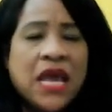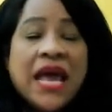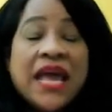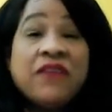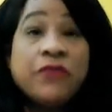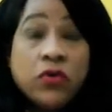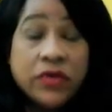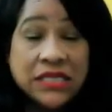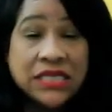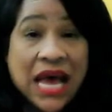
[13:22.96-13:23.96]
If you
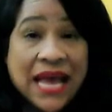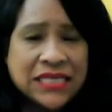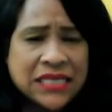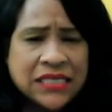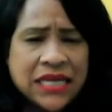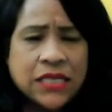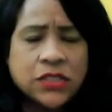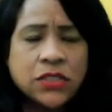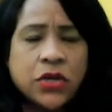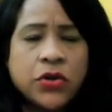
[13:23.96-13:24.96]
decide to
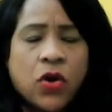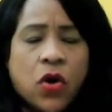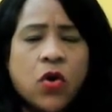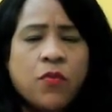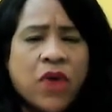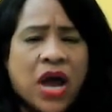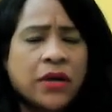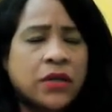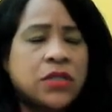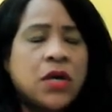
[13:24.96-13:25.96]
test your own
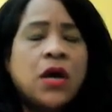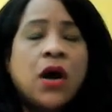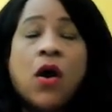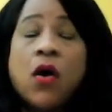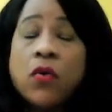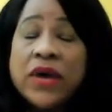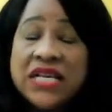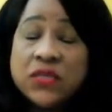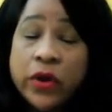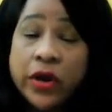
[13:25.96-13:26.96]
products,
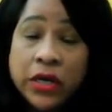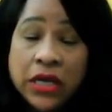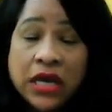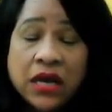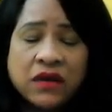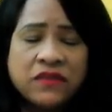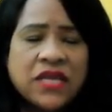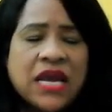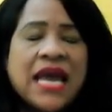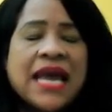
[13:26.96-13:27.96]
always wear gloves
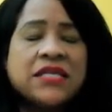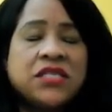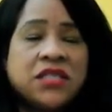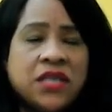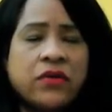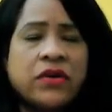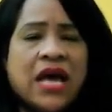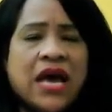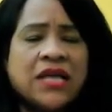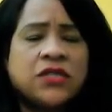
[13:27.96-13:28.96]
and
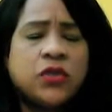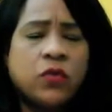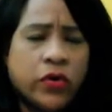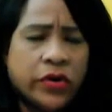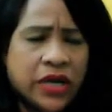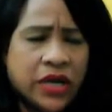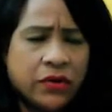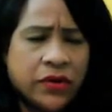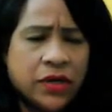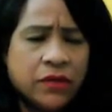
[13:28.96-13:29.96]
sterilize your work
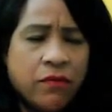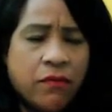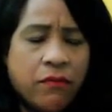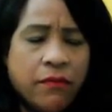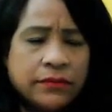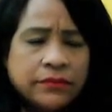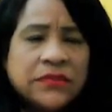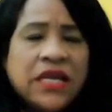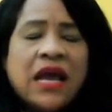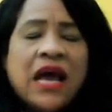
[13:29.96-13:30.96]
area.
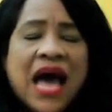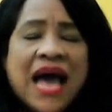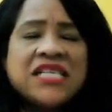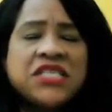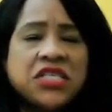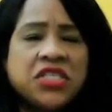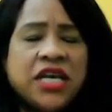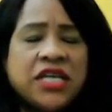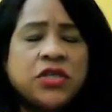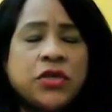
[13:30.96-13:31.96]
I
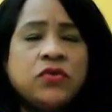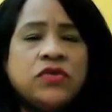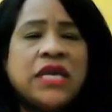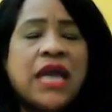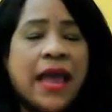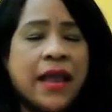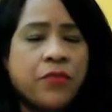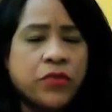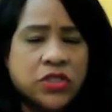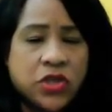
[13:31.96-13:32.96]
suggest using a
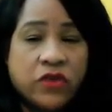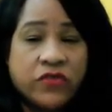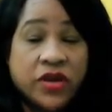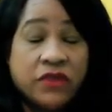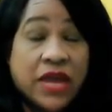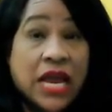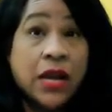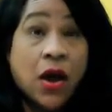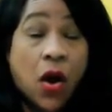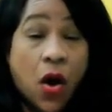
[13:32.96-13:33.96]
preservative
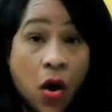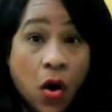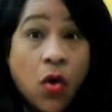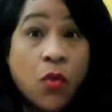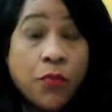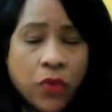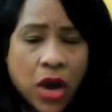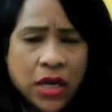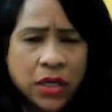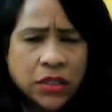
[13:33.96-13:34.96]
in all
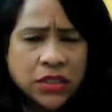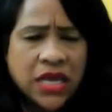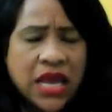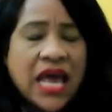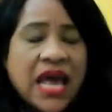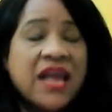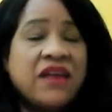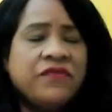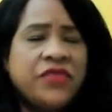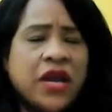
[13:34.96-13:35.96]
products
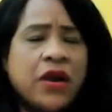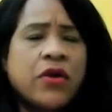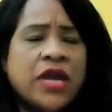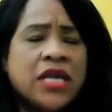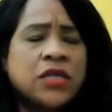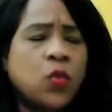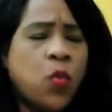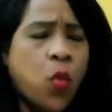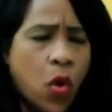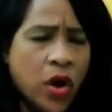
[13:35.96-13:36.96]
if there is
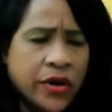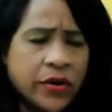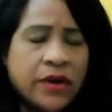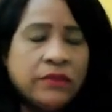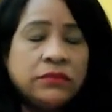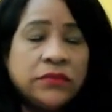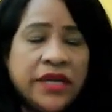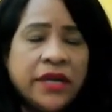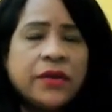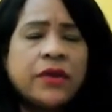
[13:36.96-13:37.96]
water
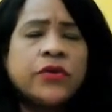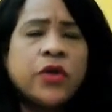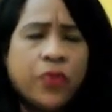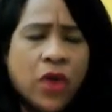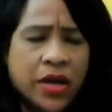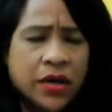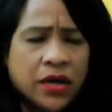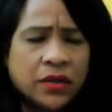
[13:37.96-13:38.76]
in your product.